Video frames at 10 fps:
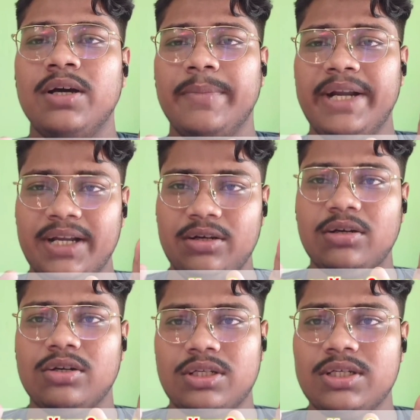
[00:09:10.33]
maintain
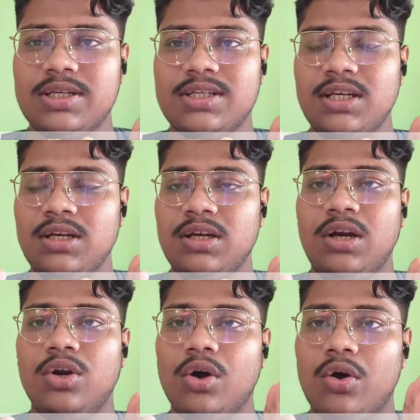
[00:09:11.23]
your consistency,
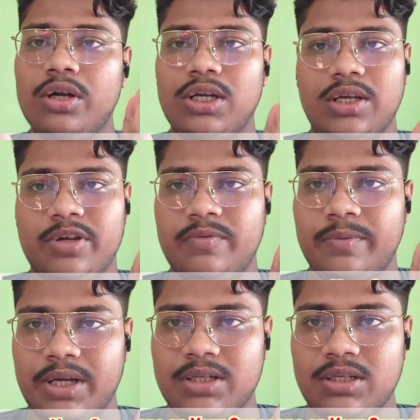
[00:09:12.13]
don't leave your
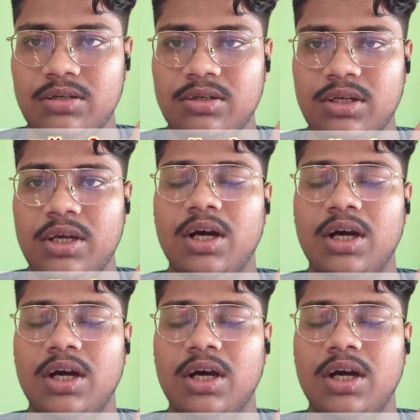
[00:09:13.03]
preparation.